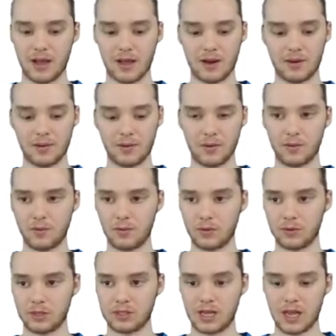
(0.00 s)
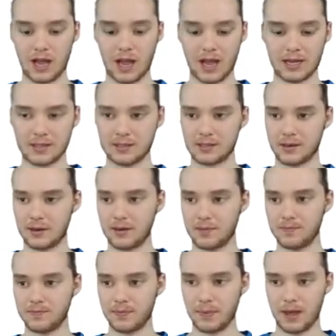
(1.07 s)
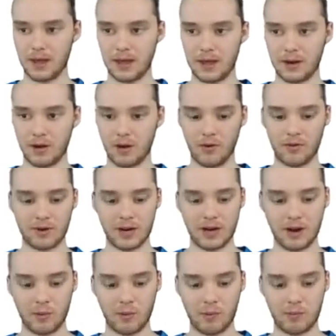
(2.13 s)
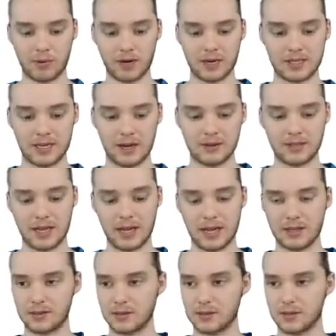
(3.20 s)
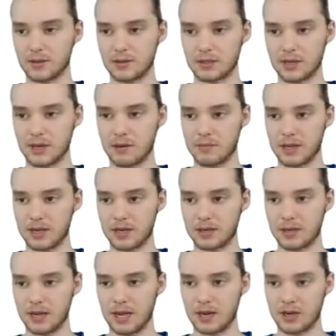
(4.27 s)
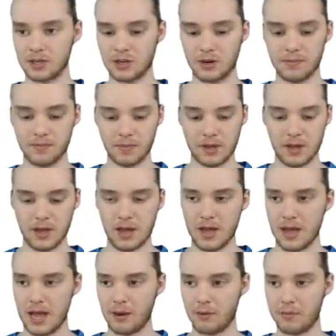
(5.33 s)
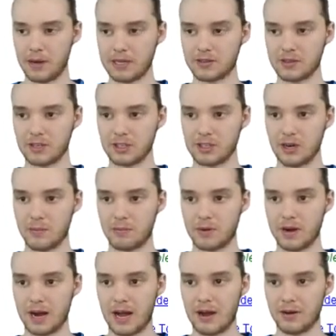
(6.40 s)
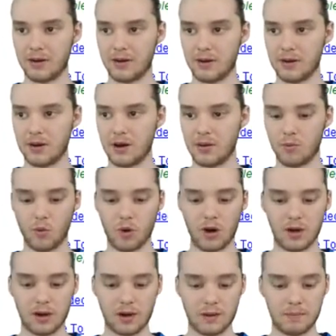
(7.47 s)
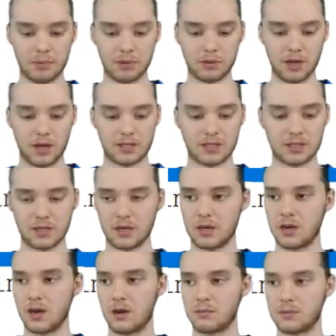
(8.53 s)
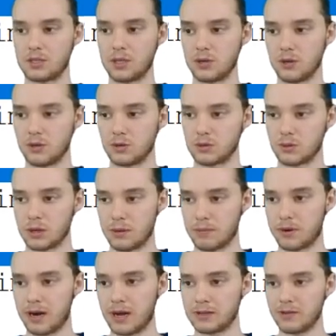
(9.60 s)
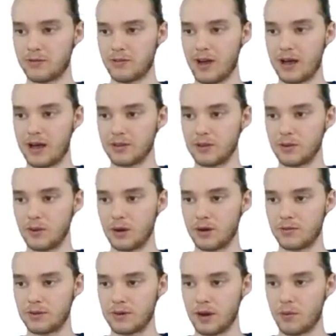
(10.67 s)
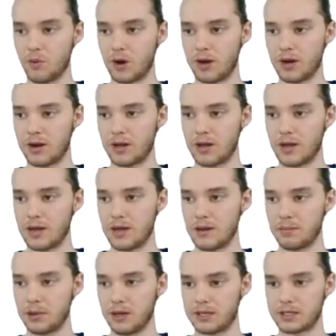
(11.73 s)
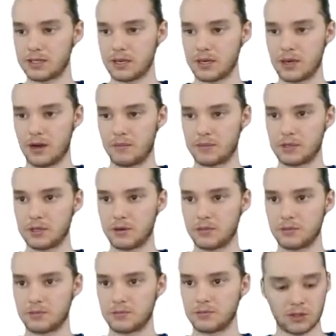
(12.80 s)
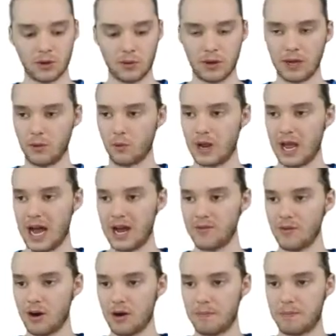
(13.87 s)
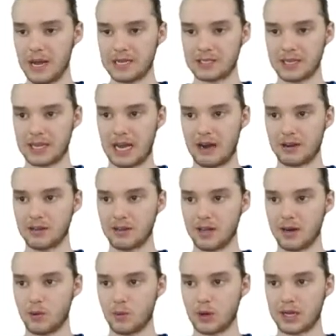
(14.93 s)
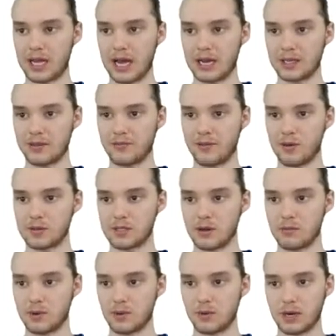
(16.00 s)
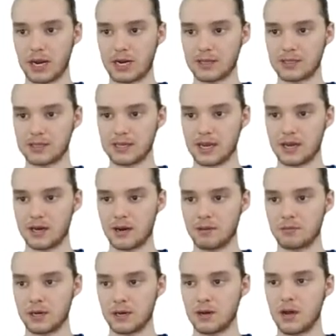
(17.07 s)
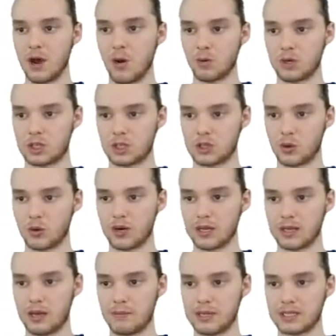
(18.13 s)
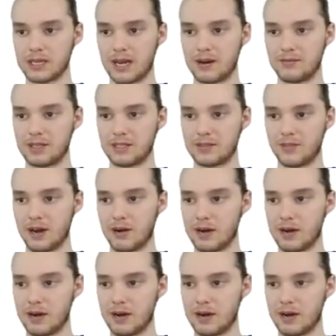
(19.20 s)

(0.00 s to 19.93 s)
and we'll just say answer, and over here we'll print out the answer. So it's gonna be an integer, and we're basically just gonna print out num1 plus num2. So we're gonna print out the value of num1 plus num2. So we have our basic calculator. We're getting the first number, we're getting the second number, we're storing them inside of these